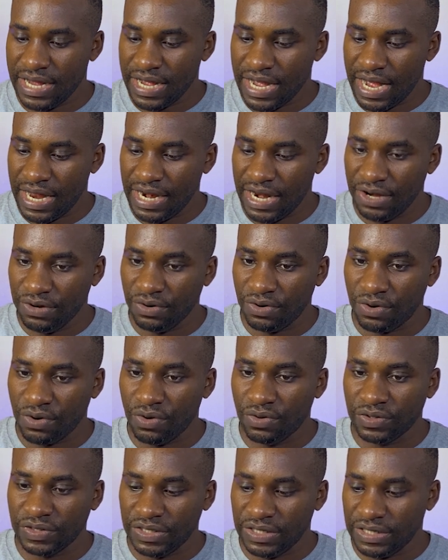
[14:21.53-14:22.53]
and then you
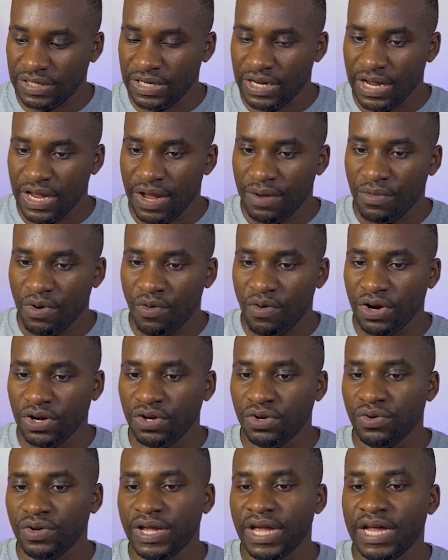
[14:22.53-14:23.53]
close it. But what do
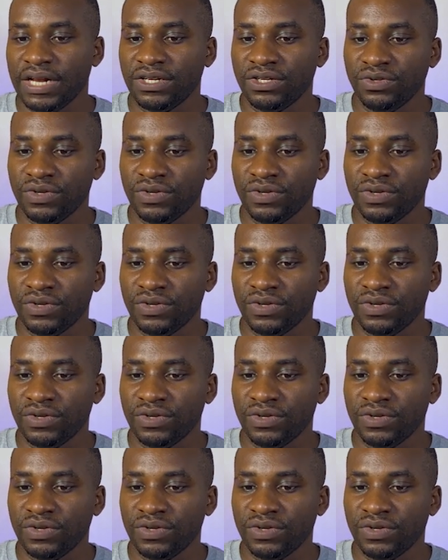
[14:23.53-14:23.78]
you get?